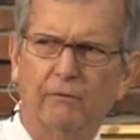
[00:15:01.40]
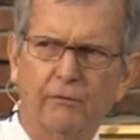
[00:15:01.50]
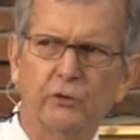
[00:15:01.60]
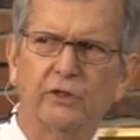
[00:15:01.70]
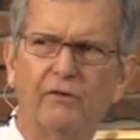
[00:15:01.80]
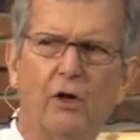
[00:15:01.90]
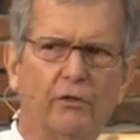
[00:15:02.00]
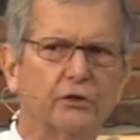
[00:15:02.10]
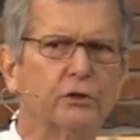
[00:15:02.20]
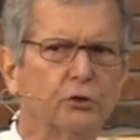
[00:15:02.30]
First of all,
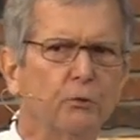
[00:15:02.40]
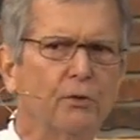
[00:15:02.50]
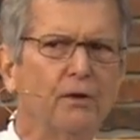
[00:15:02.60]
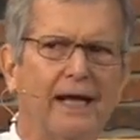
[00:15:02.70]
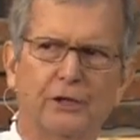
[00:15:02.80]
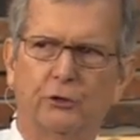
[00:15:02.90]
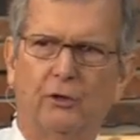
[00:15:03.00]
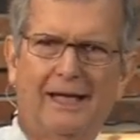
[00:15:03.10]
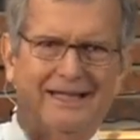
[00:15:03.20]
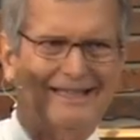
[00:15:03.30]
the
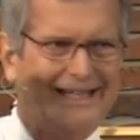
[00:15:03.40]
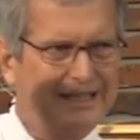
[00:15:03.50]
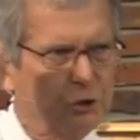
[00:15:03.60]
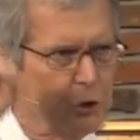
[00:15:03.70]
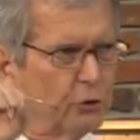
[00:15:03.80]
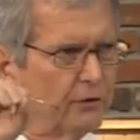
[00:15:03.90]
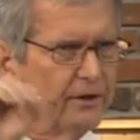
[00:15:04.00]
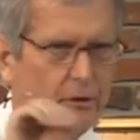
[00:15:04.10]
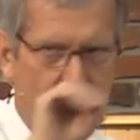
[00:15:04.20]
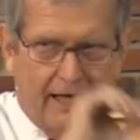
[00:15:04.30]
supernatural has entered
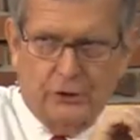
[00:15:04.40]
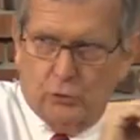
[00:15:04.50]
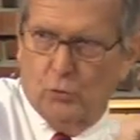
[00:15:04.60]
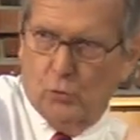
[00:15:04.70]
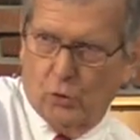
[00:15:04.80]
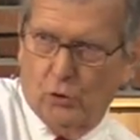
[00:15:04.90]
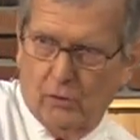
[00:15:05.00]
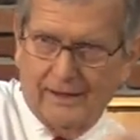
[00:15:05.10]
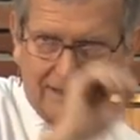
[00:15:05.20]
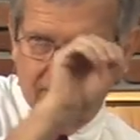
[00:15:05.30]
their natural
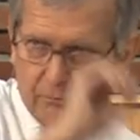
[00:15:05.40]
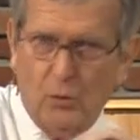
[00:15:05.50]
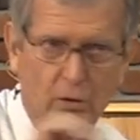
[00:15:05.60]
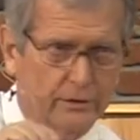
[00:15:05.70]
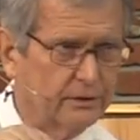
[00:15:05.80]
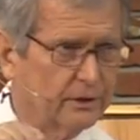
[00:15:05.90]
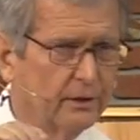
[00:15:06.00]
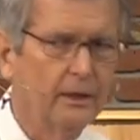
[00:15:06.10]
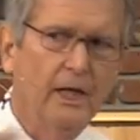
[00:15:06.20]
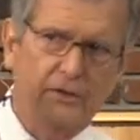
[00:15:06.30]
world. That's important.
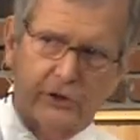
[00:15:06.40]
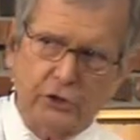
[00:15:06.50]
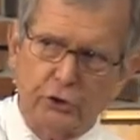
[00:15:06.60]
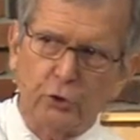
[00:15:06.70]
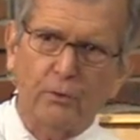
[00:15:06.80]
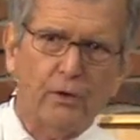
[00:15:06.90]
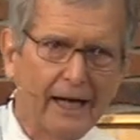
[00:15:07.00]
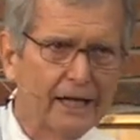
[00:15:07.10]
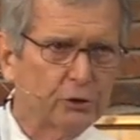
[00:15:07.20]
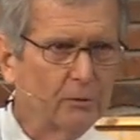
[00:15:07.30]
The
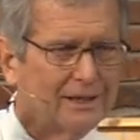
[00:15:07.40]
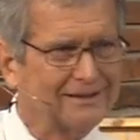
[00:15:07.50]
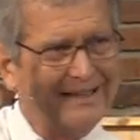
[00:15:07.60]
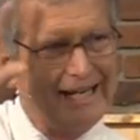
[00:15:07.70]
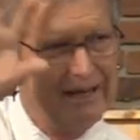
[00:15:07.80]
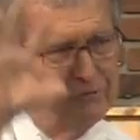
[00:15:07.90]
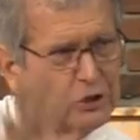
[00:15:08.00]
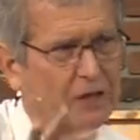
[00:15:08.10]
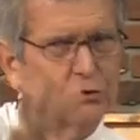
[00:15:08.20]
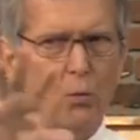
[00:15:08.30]
supernatural, because they have
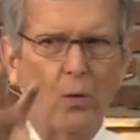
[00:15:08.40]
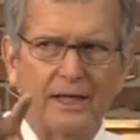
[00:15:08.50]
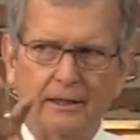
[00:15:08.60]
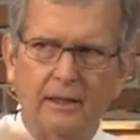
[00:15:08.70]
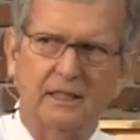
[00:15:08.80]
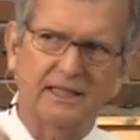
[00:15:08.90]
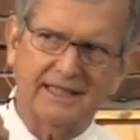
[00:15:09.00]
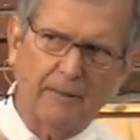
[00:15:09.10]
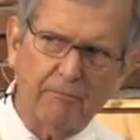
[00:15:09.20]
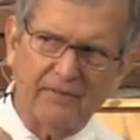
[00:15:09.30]
just witnessed
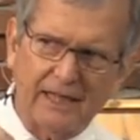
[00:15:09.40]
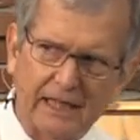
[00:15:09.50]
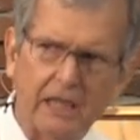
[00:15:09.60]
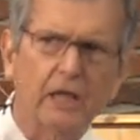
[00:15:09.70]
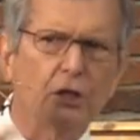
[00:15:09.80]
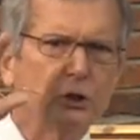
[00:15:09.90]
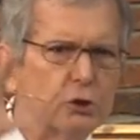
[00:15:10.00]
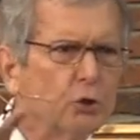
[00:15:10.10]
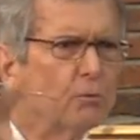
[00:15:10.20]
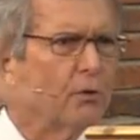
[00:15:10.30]
something
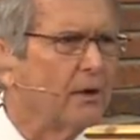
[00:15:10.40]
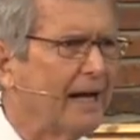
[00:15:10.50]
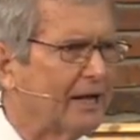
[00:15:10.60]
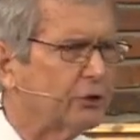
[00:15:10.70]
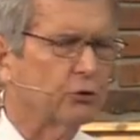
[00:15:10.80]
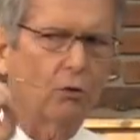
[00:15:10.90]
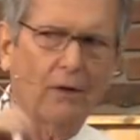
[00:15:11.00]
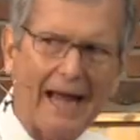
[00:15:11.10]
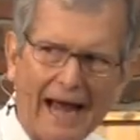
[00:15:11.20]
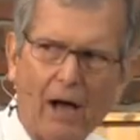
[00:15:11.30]

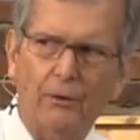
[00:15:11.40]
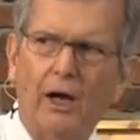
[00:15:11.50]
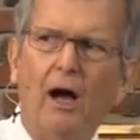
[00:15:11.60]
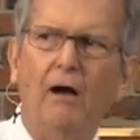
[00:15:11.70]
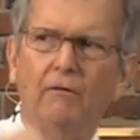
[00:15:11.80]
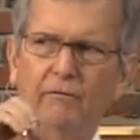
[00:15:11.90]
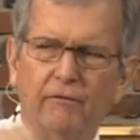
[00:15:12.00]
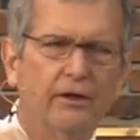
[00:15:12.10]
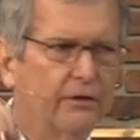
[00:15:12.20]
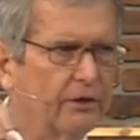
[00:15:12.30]
supernatural out
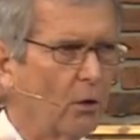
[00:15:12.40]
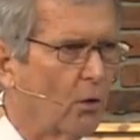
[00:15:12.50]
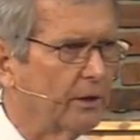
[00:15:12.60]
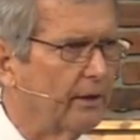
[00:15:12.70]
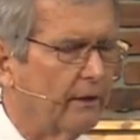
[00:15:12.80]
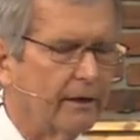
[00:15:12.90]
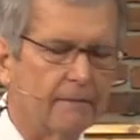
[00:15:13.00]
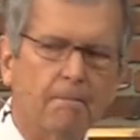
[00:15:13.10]
of the ordinary.